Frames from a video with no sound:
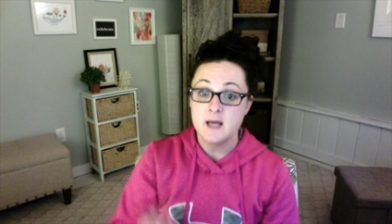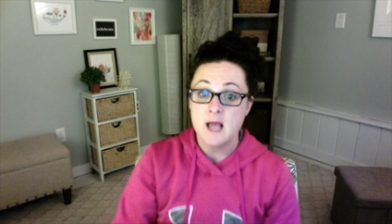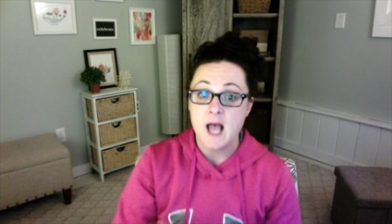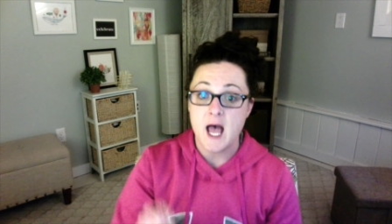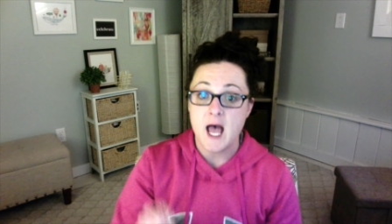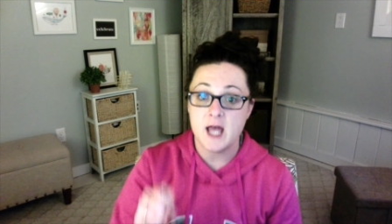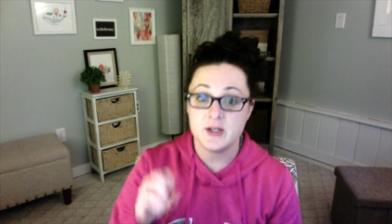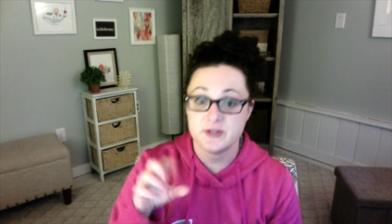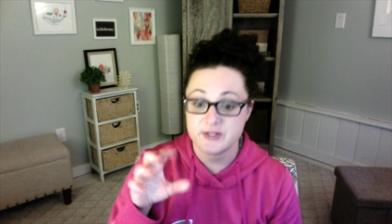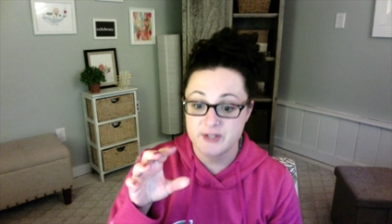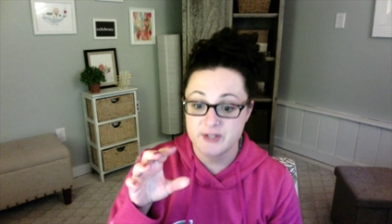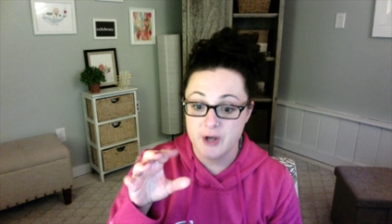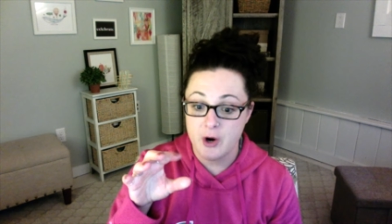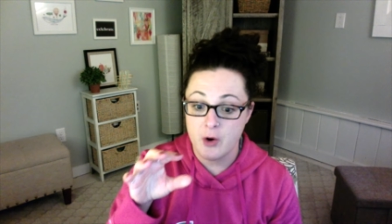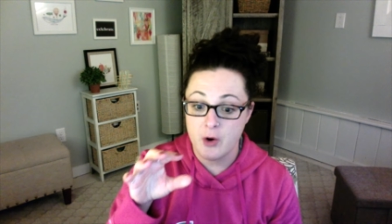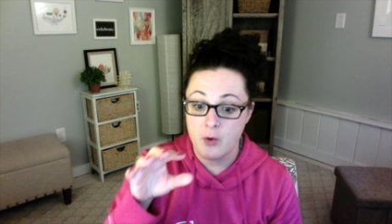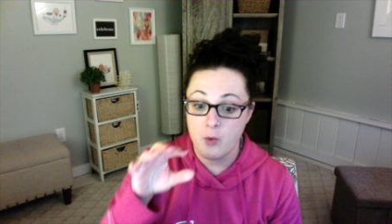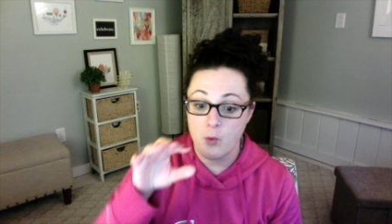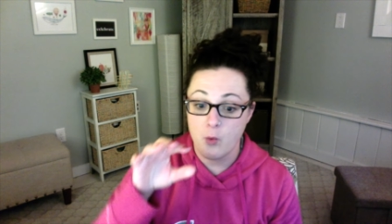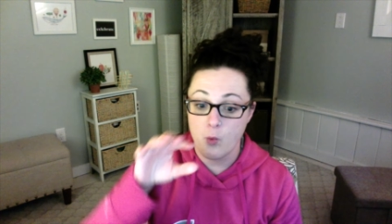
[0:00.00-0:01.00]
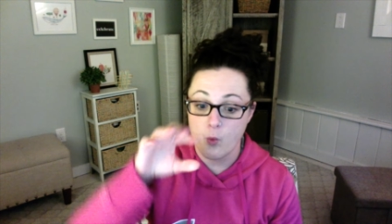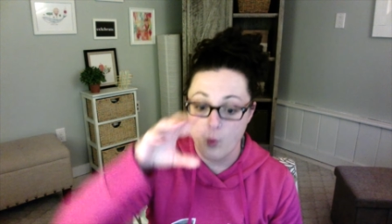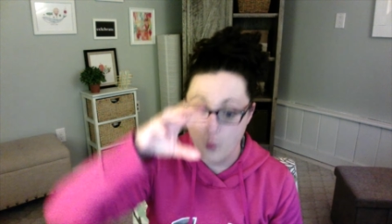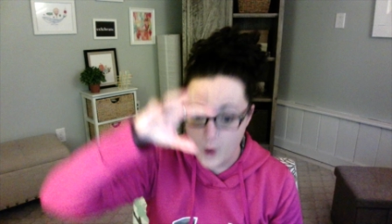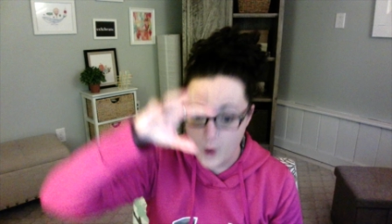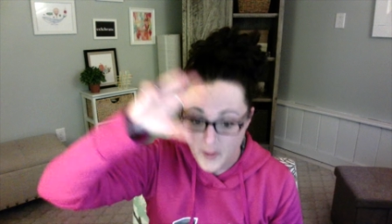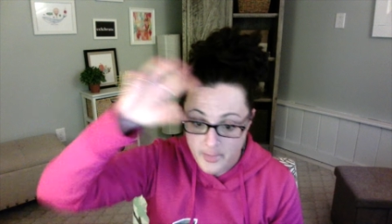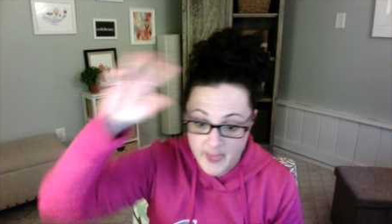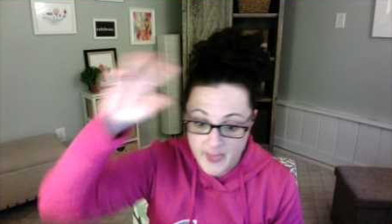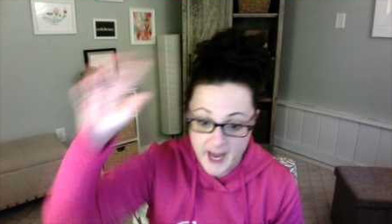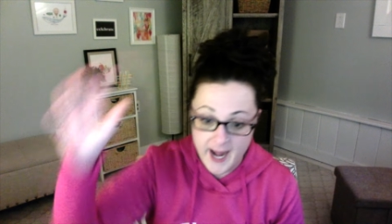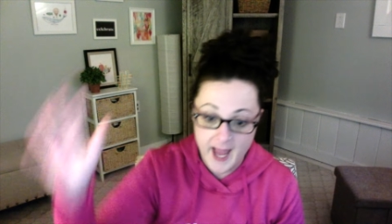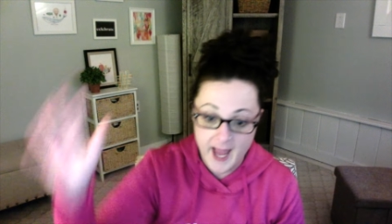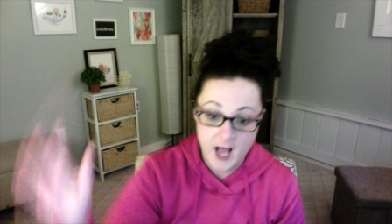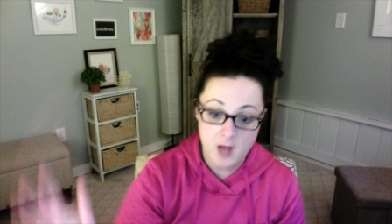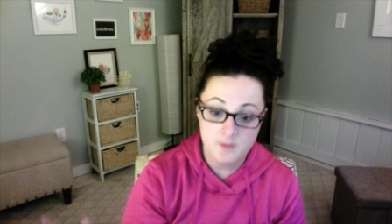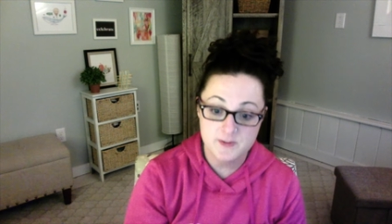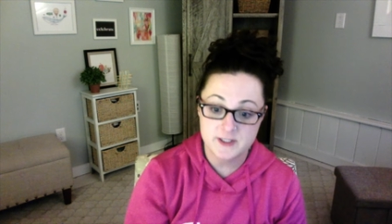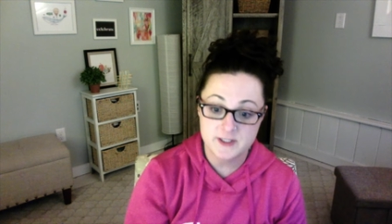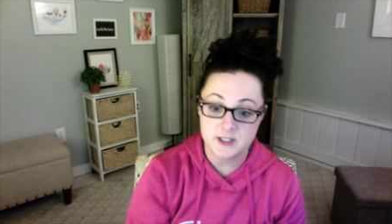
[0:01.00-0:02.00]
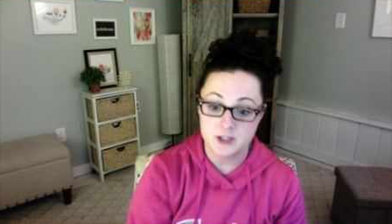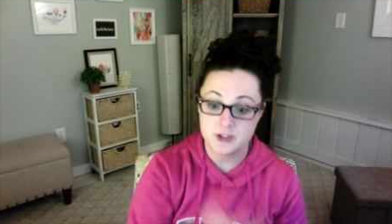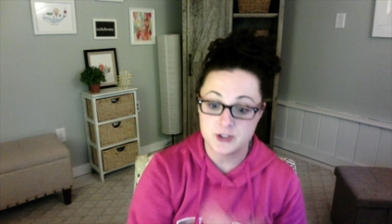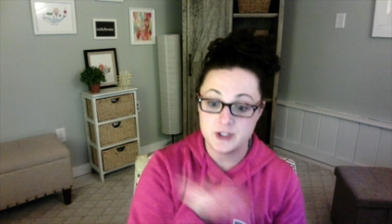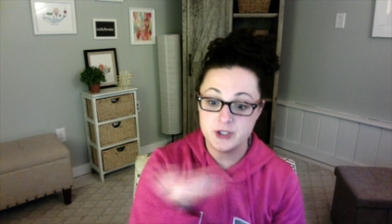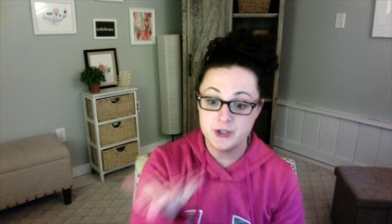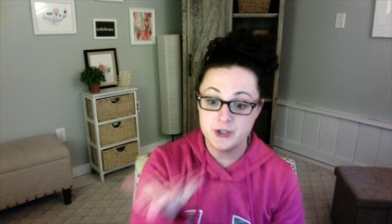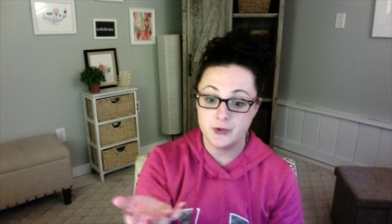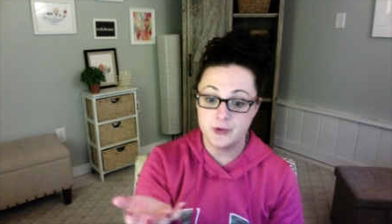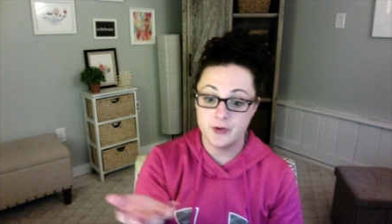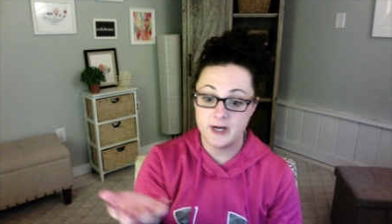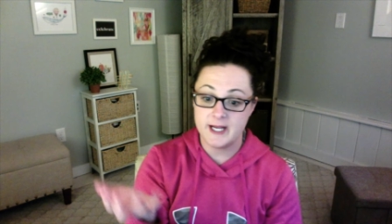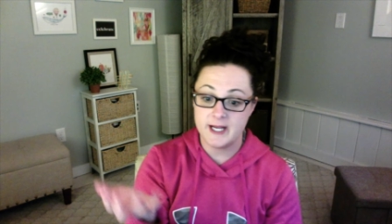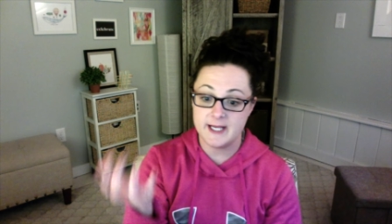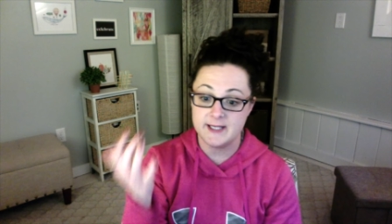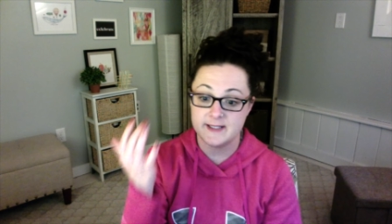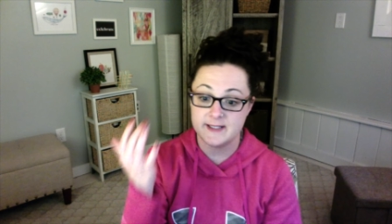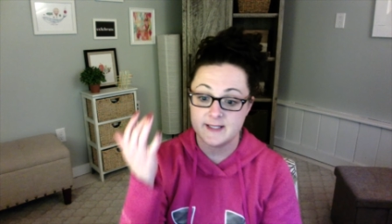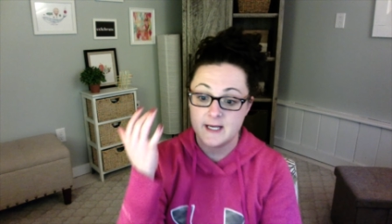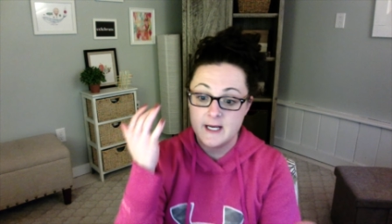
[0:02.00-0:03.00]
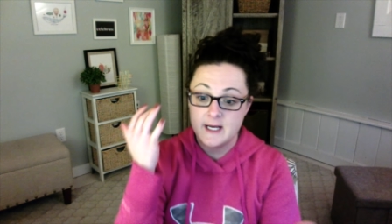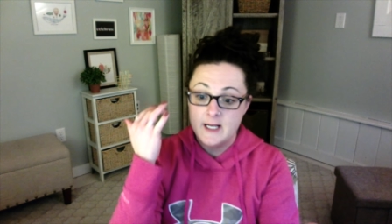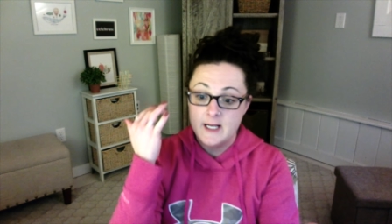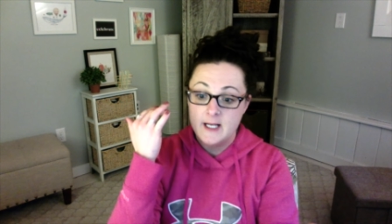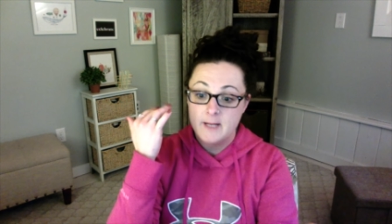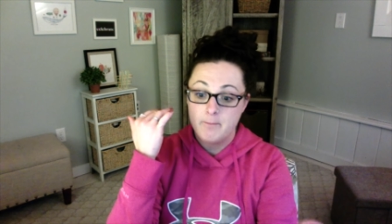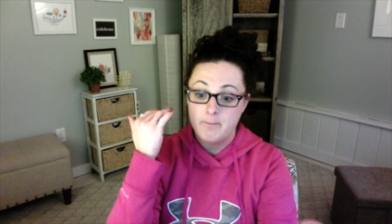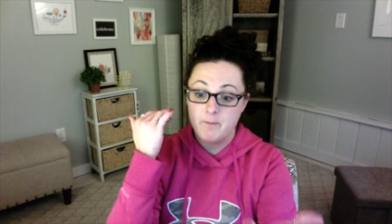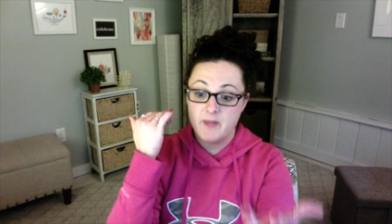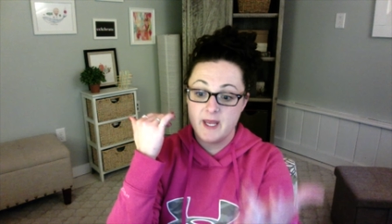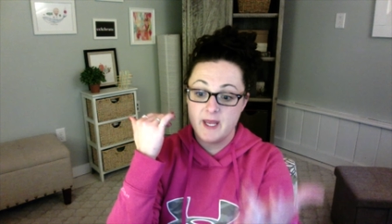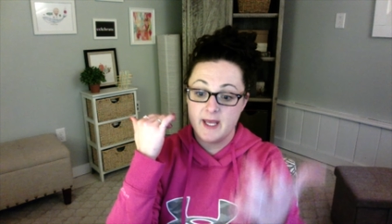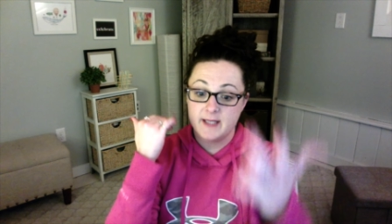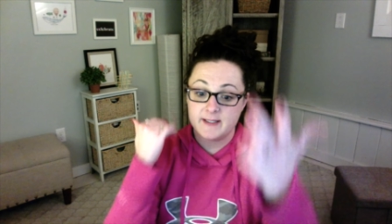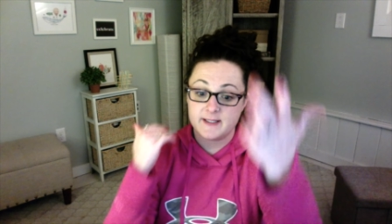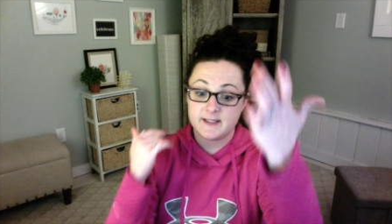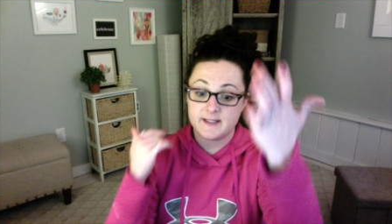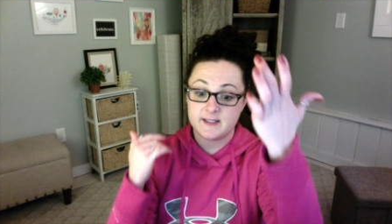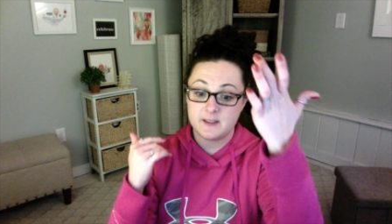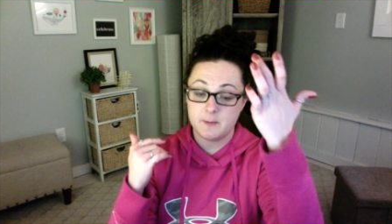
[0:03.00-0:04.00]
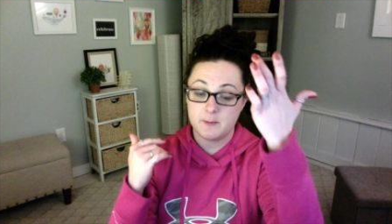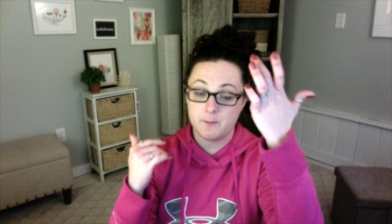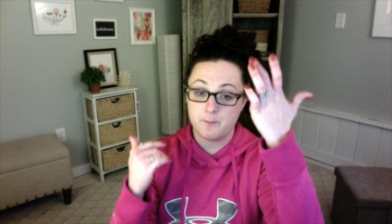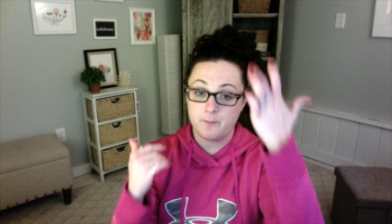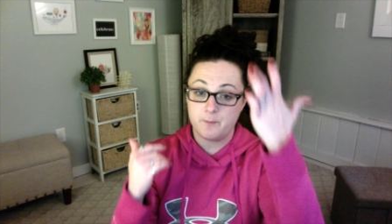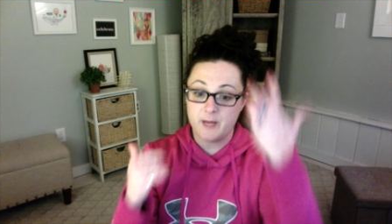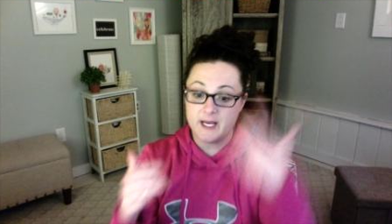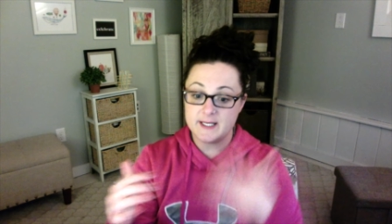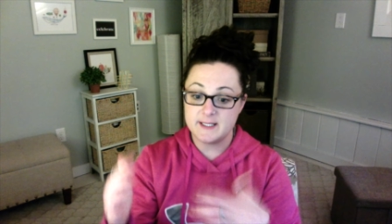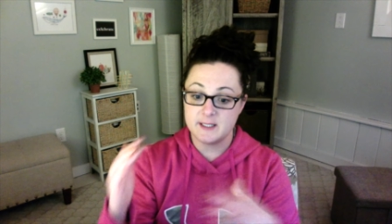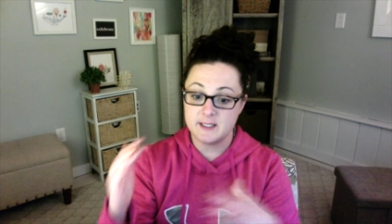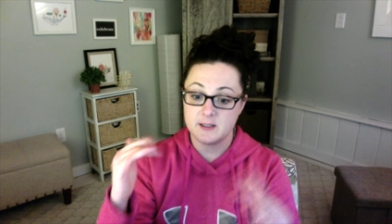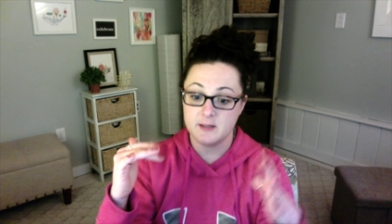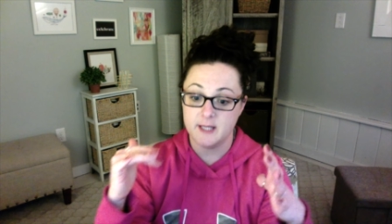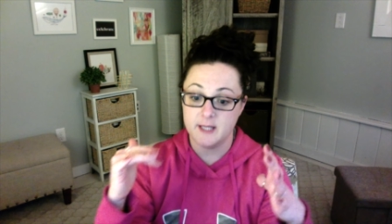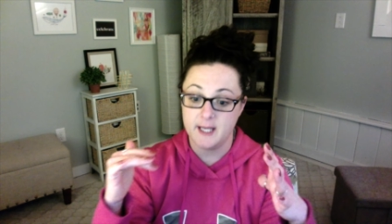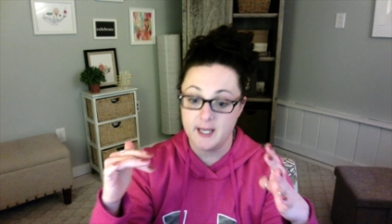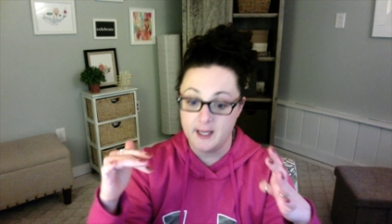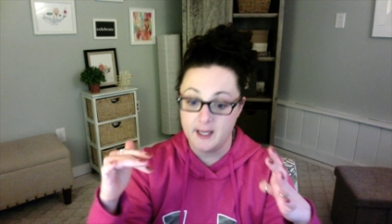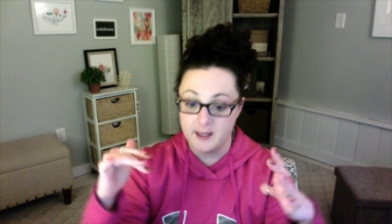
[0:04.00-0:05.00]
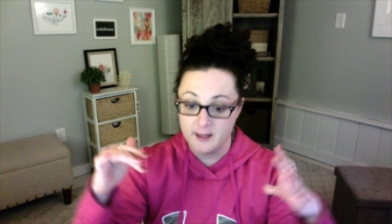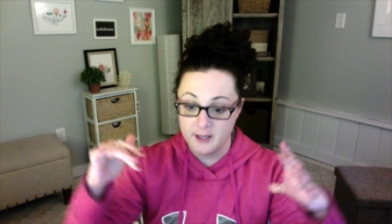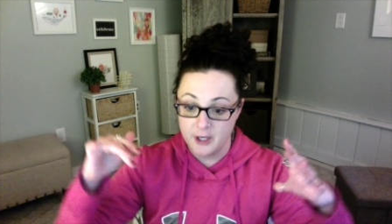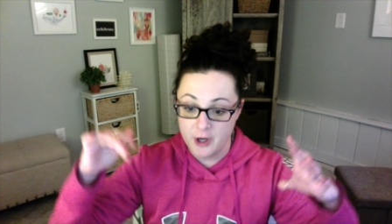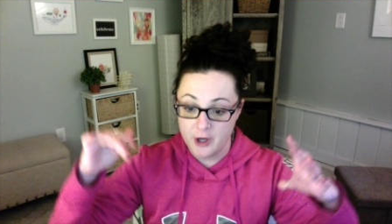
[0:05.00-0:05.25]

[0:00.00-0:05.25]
And so what that helps to do is it's basically,